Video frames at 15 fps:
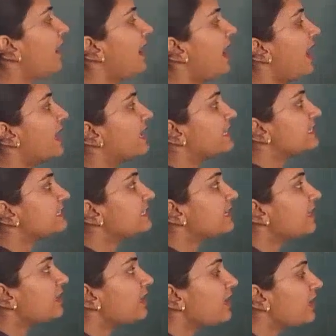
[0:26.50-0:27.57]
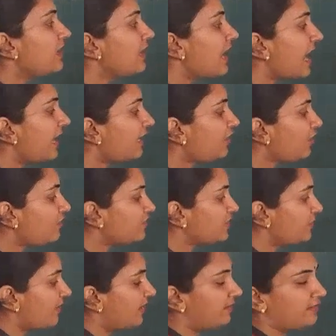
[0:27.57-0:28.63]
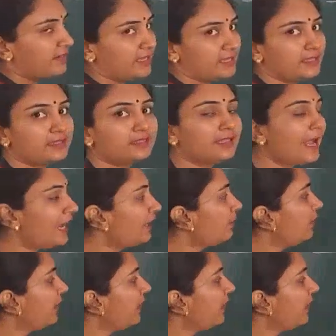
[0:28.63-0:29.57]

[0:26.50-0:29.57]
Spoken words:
has line of symmetry. That